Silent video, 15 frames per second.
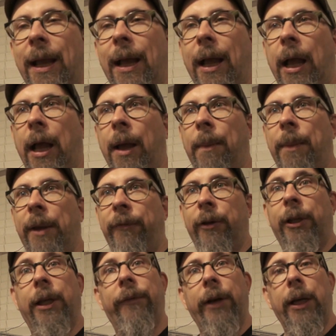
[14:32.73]
Um, if
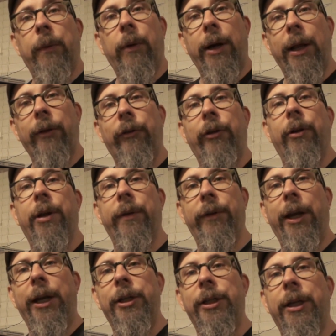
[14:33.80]
you live anywhere else and don't have
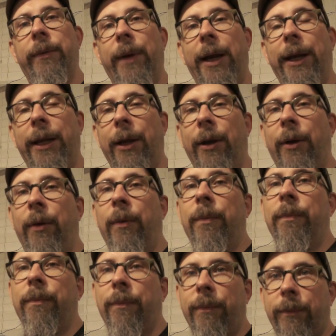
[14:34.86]
an H D radio,
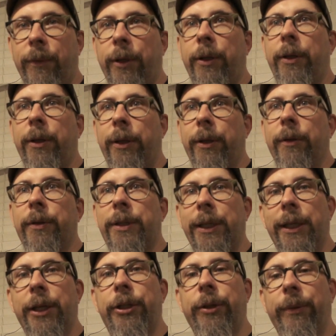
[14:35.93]
you
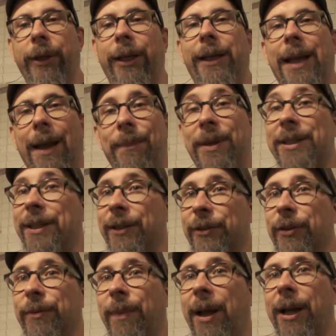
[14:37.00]
see that you're really not missing
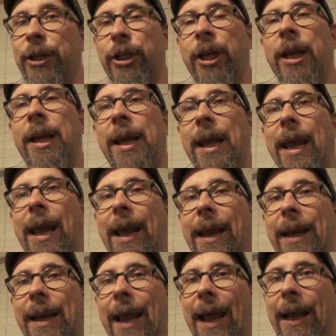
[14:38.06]
too much,
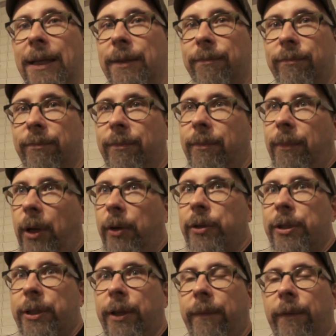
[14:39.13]
and that
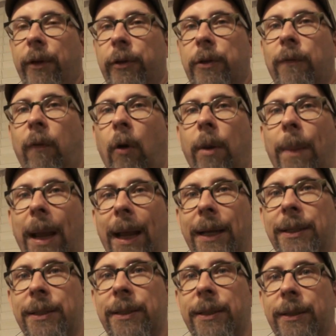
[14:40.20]
most of those
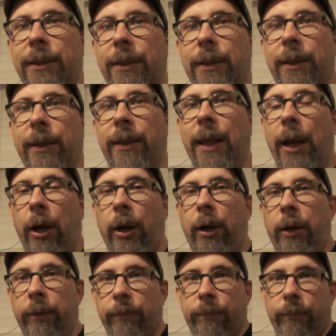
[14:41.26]
formats that
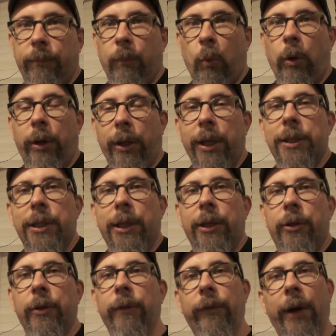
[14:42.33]
are worth
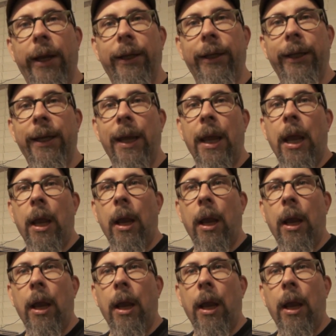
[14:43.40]
listening to, frankly,